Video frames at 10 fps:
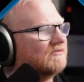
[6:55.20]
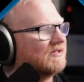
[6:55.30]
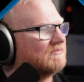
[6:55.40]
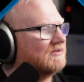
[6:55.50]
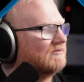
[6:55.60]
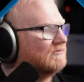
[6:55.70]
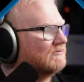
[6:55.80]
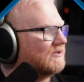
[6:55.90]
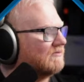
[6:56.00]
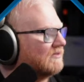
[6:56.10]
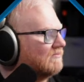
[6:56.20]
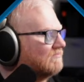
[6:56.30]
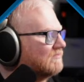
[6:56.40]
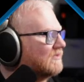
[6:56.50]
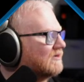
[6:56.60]
So that was cool. That
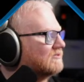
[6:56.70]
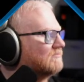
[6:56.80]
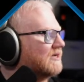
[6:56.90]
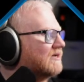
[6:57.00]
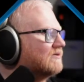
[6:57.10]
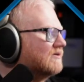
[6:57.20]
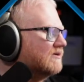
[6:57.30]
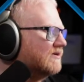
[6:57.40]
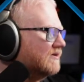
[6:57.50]
was not too bad.